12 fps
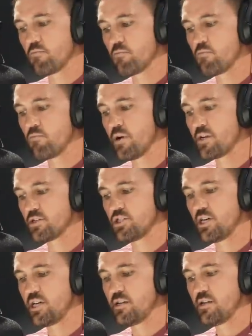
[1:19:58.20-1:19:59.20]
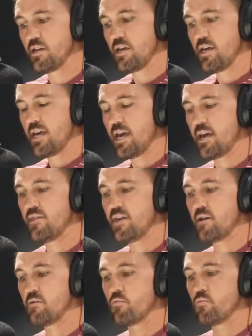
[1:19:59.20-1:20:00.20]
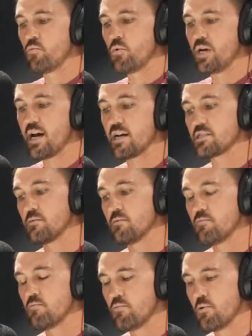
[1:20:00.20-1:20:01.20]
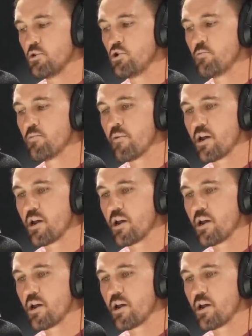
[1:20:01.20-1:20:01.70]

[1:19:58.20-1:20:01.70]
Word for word: went to shit. And then we asked the new promoter